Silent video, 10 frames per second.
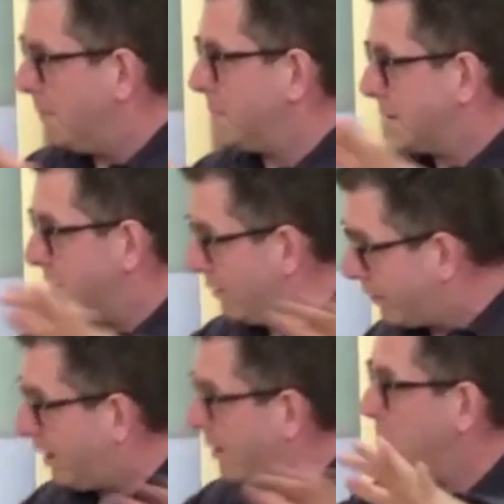His love
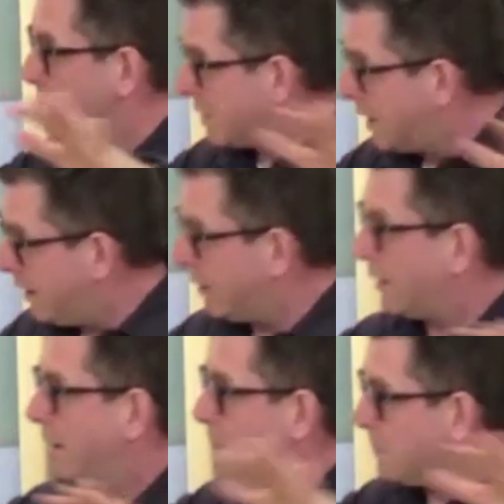comes and
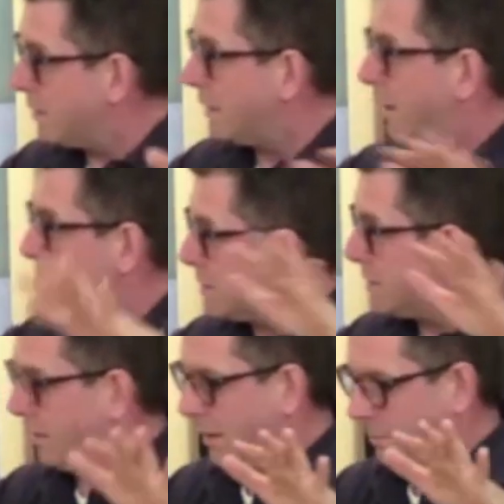comes and comes and
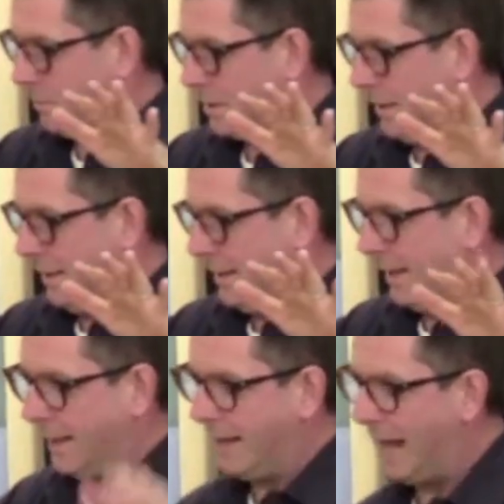comes. It
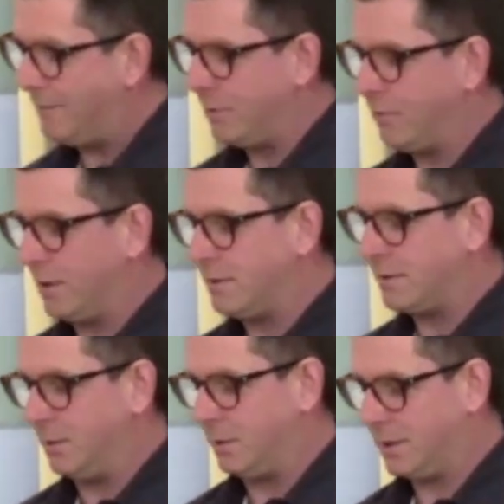never runs
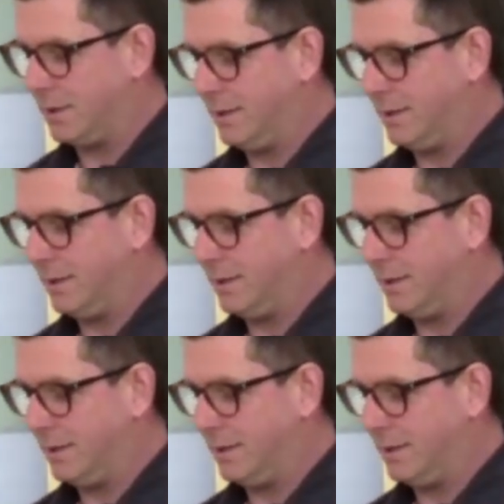out.